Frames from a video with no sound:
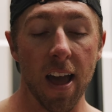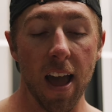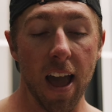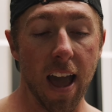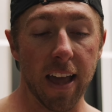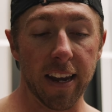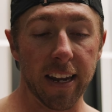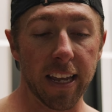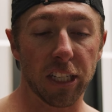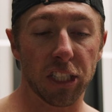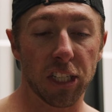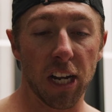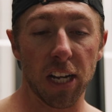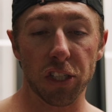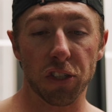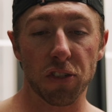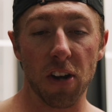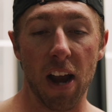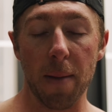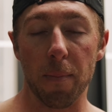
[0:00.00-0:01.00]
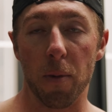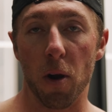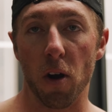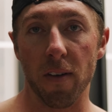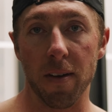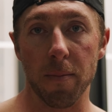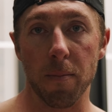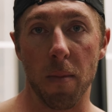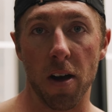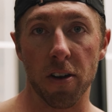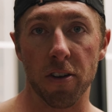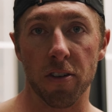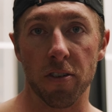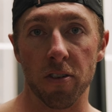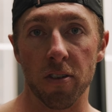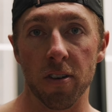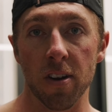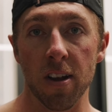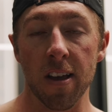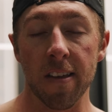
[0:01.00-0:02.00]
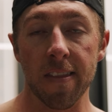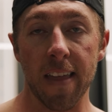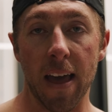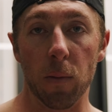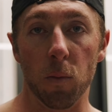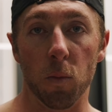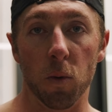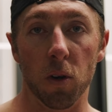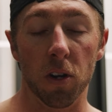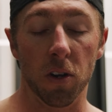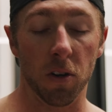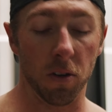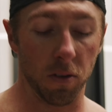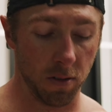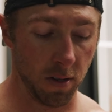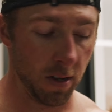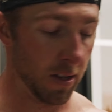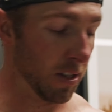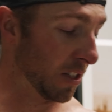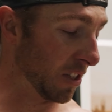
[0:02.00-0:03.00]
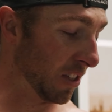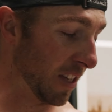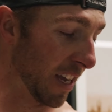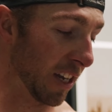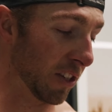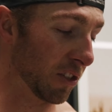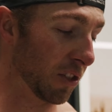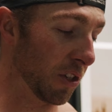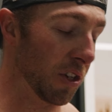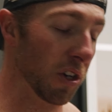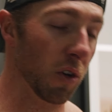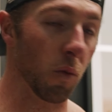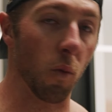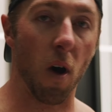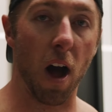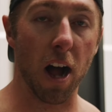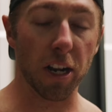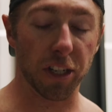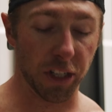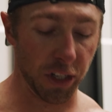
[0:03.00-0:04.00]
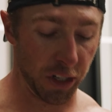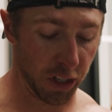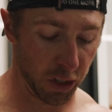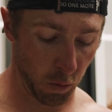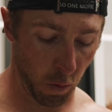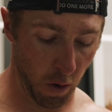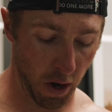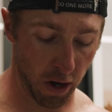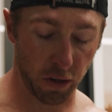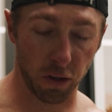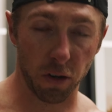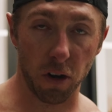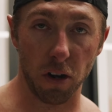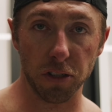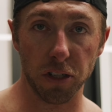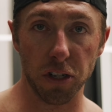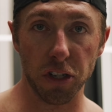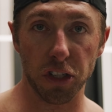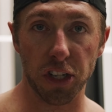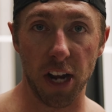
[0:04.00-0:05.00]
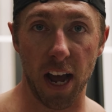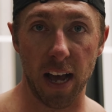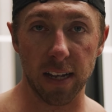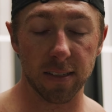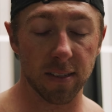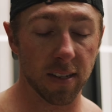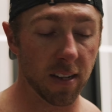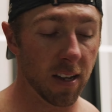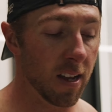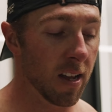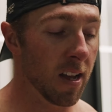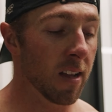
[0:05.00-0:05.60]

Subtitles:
Any chest strap heart rate monitor that will sync to your watch, and you just wear it across your chest,